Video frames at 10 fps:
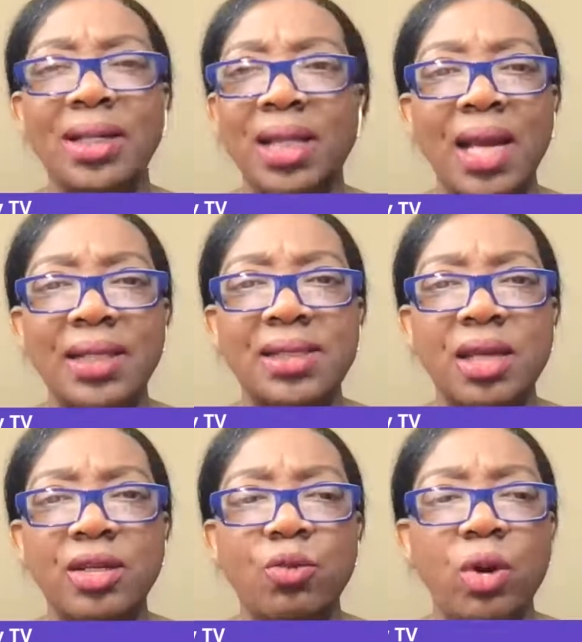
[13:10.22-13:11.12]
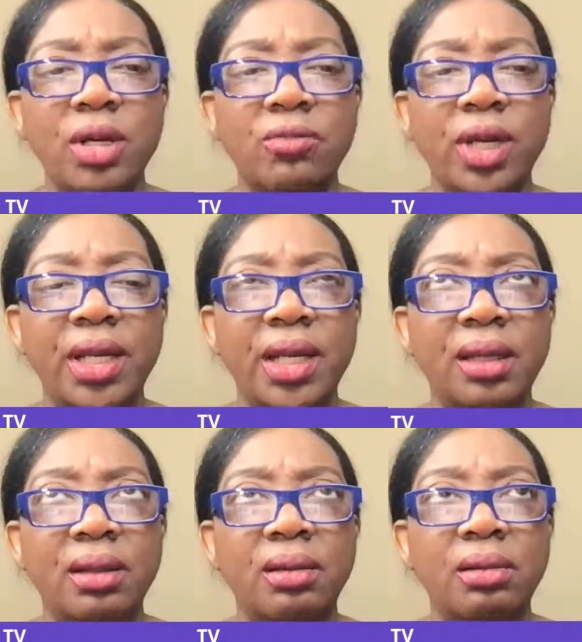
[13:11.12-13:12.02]
clients are you working with?
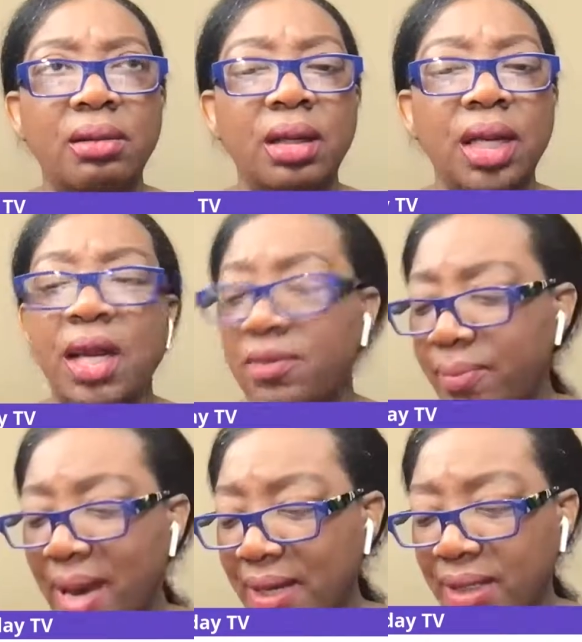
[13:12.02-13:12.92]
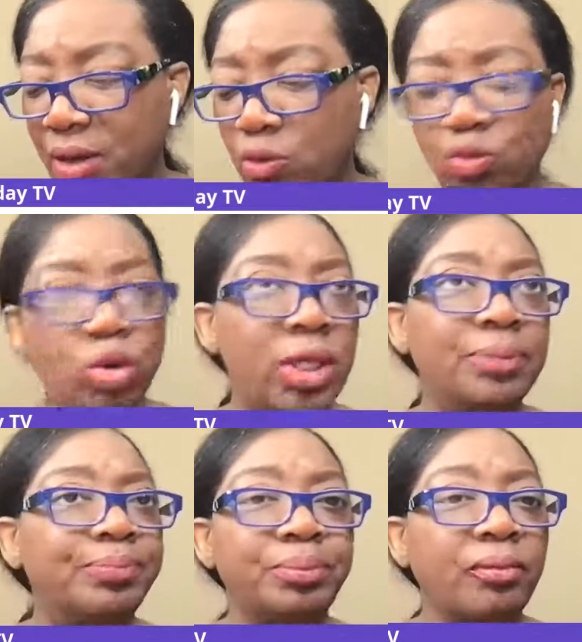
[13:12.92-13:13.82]
Everybody don't
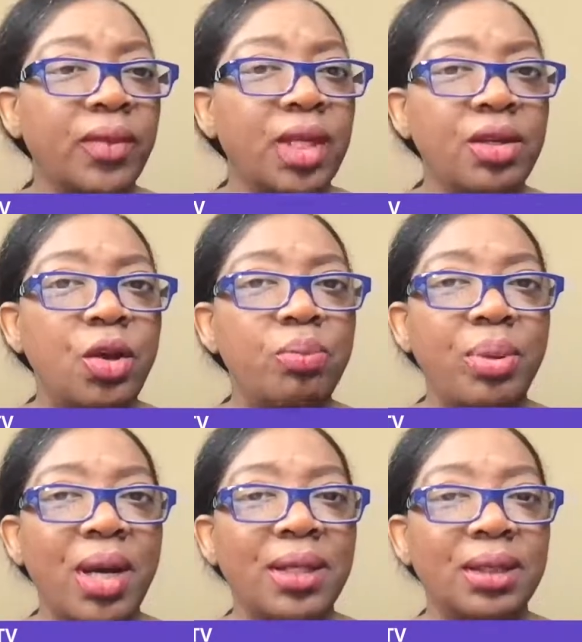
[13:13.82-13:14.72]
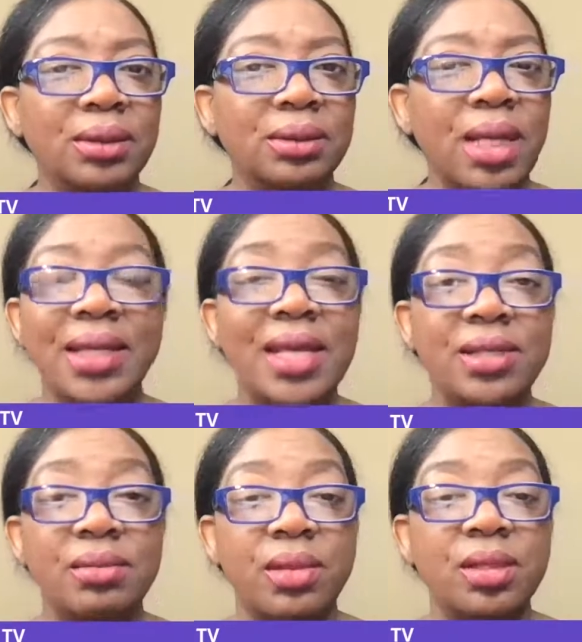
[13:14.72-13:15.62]
want your product, and
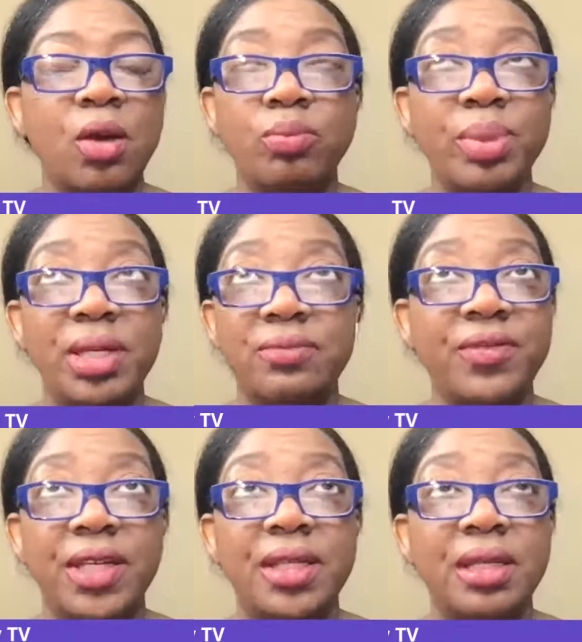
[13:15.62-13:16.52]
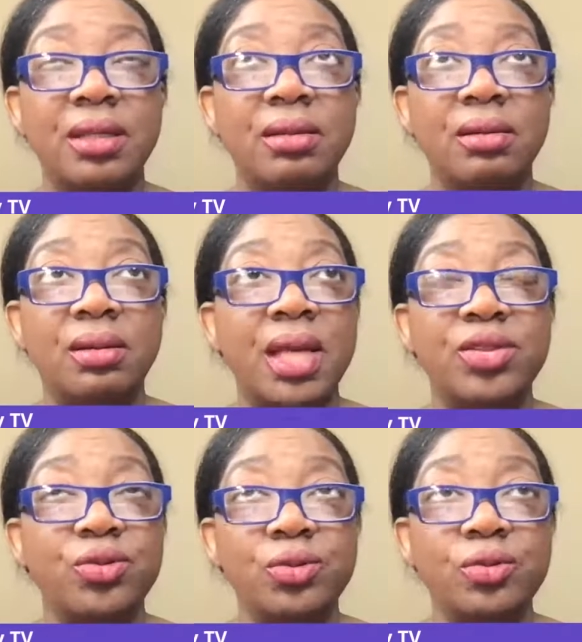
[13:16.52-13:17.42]
don't be offended.
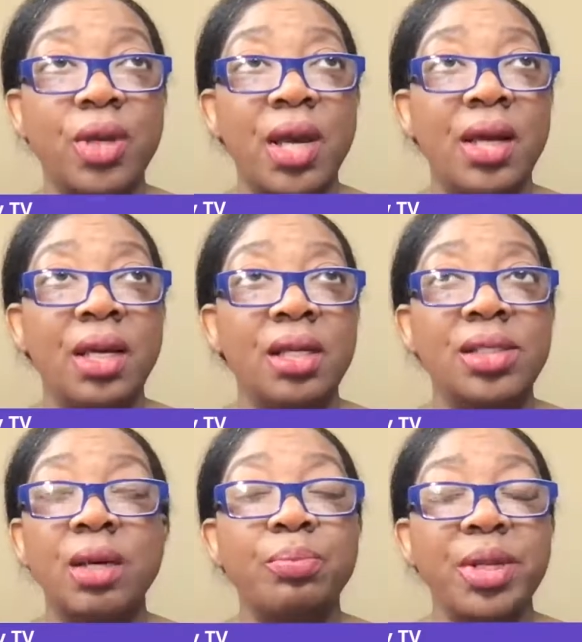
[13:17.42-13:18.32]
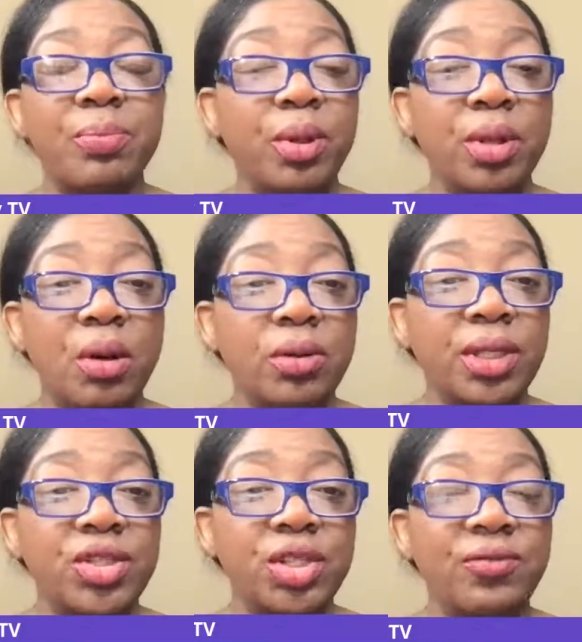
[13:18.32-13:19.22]
That's true. Some people go
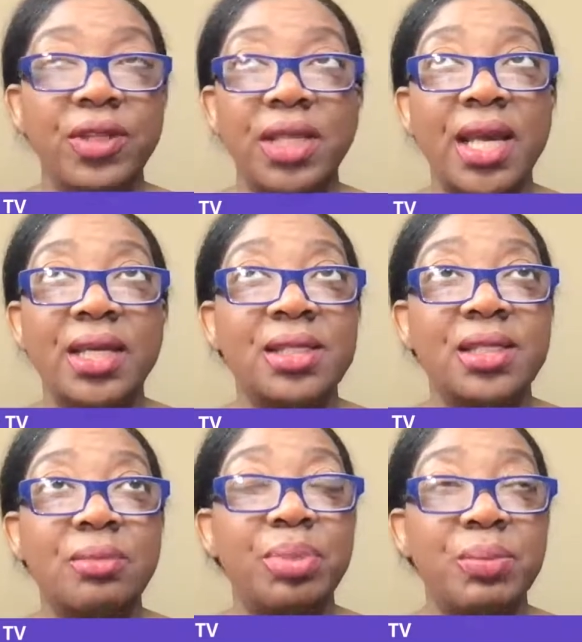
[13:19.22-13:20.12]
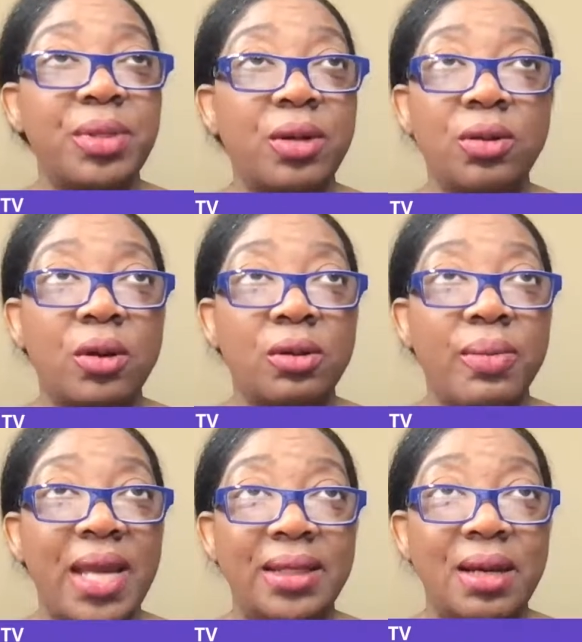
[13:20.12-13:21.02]
to Chick-fil-A and some people don't go to
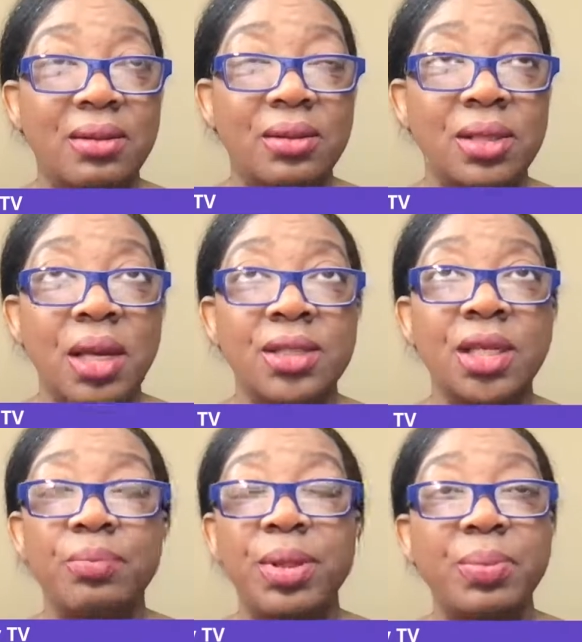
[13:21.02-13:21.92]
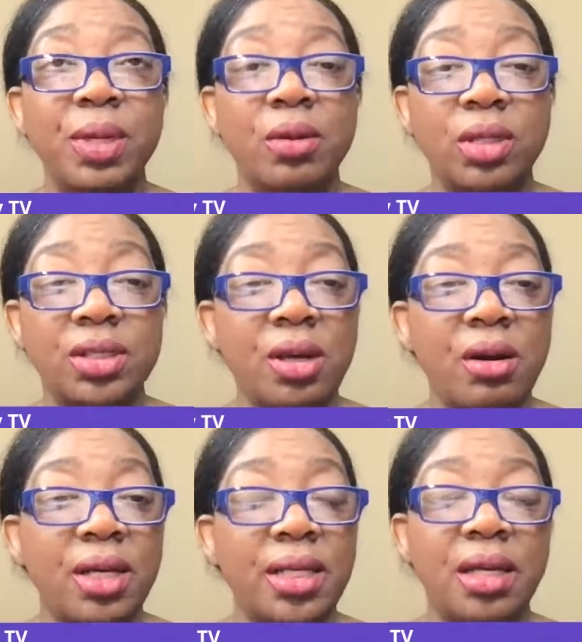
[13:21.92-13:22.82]
McDonald's. Some people go to
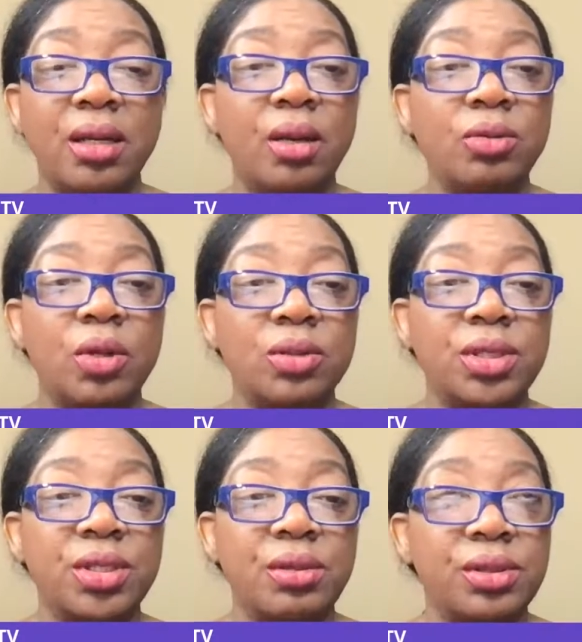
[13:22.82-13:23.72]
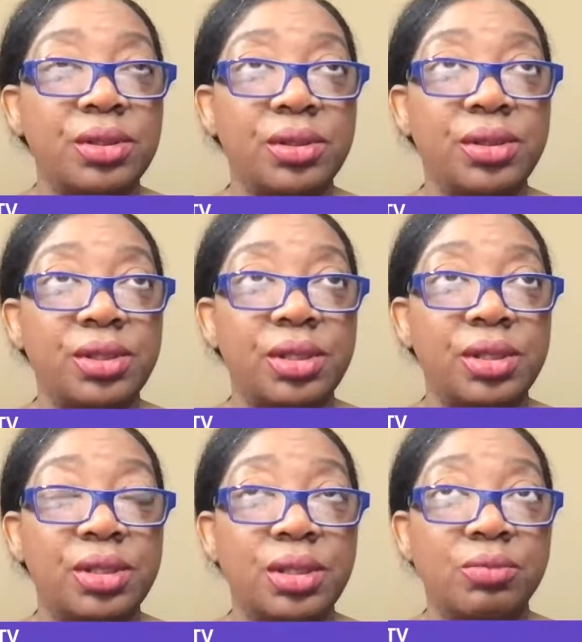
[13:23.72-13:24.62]
Target and don't go to
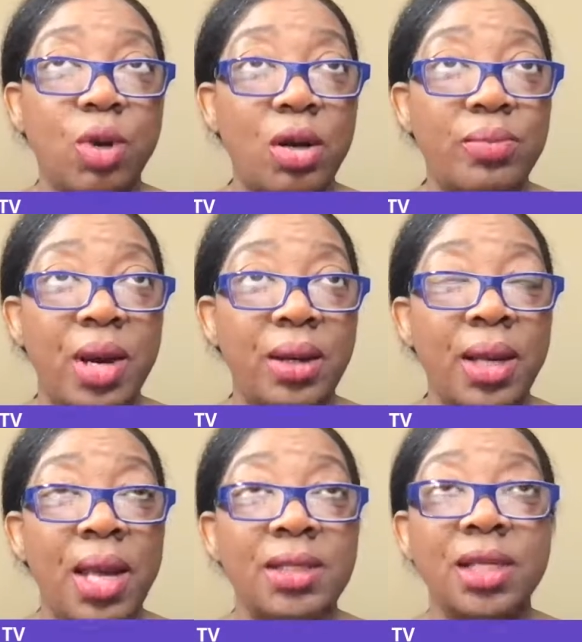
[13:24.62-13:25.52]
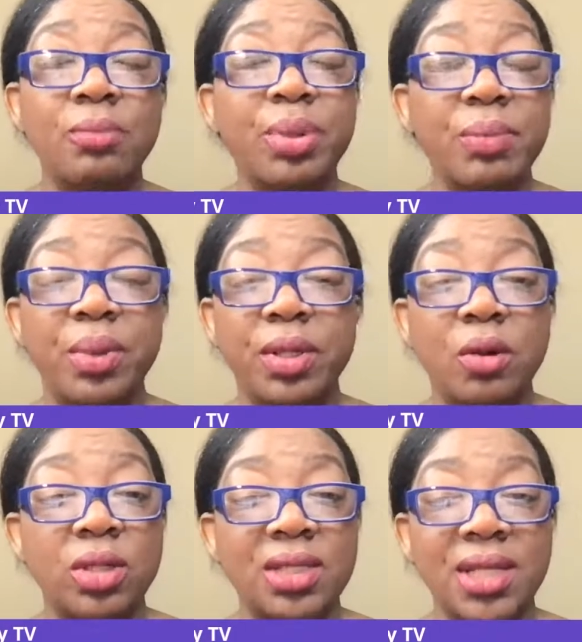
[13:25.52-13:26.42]
Walmart. Some people
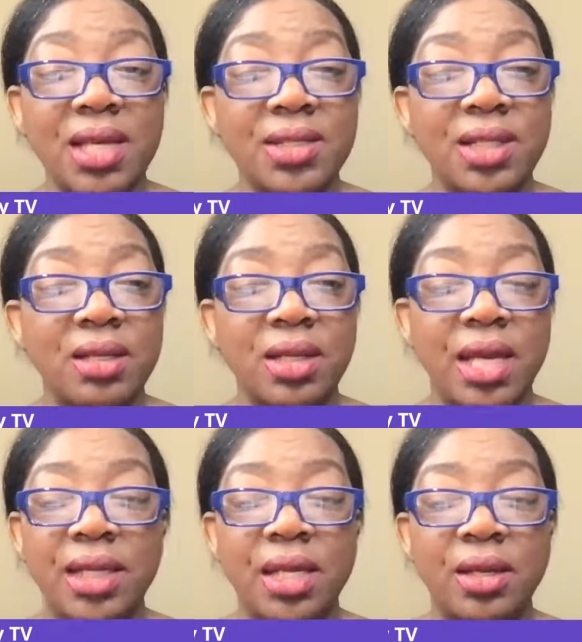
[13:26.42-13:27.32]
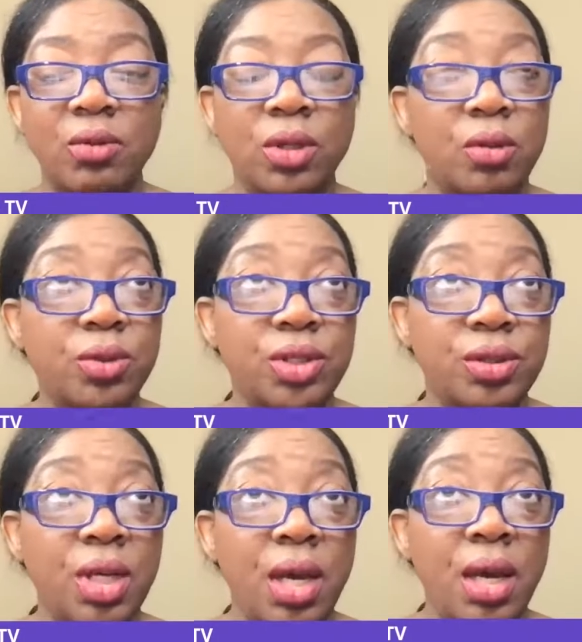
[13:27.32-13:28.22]
go to Tesla and then don't go
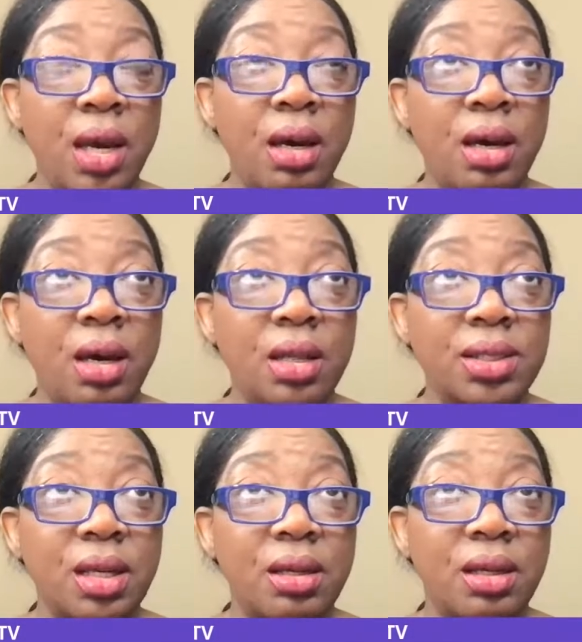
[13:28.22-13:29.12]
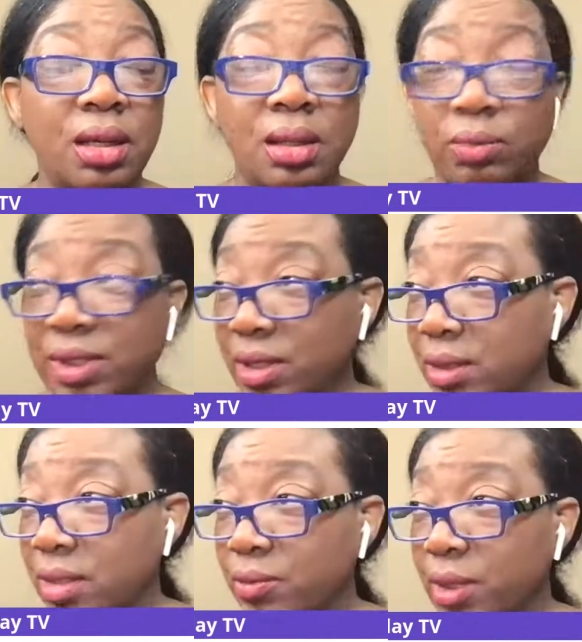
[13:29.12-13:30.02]
to what's the
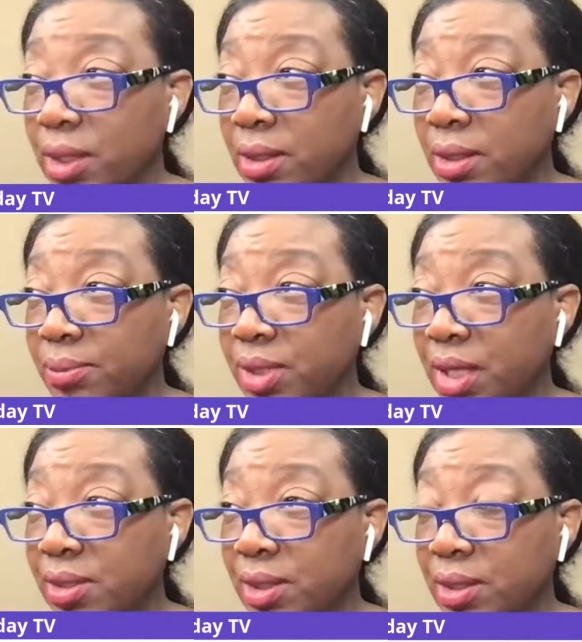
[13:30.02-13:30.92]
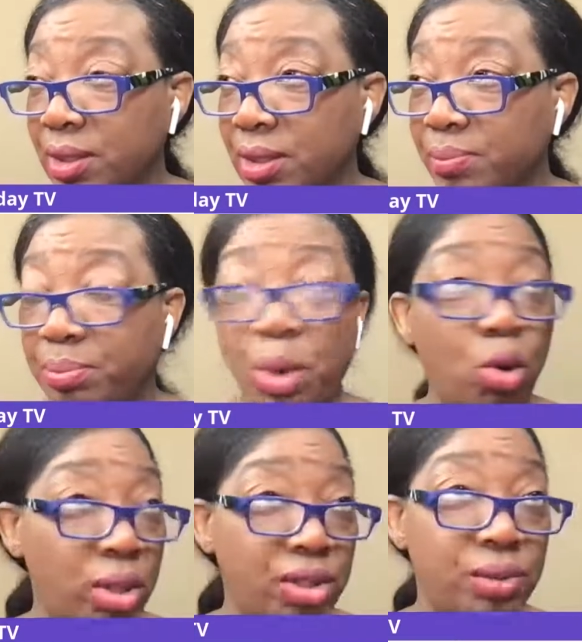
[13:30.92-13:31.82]
other one? Tesla,
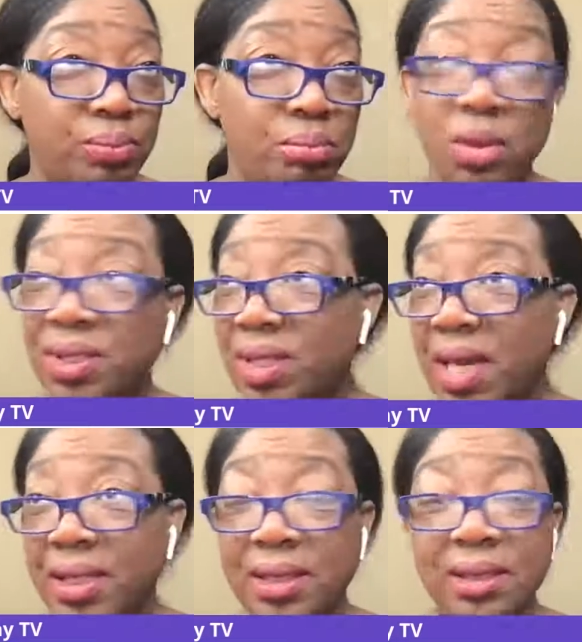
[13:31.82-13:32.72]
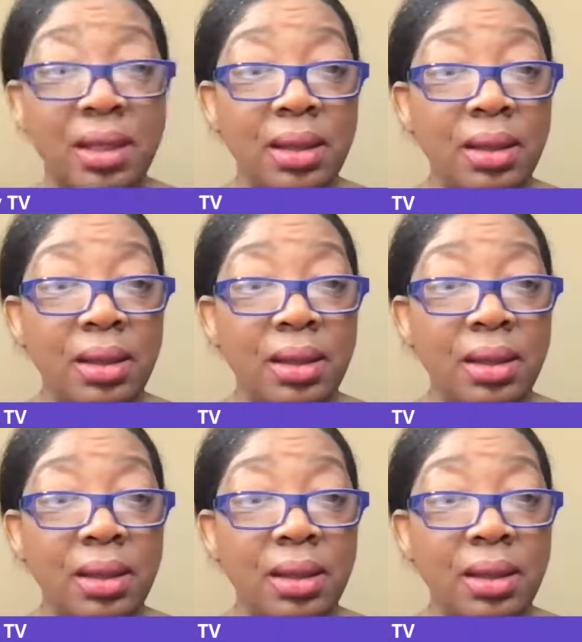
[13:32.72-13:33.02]
Porsche, Mercedes.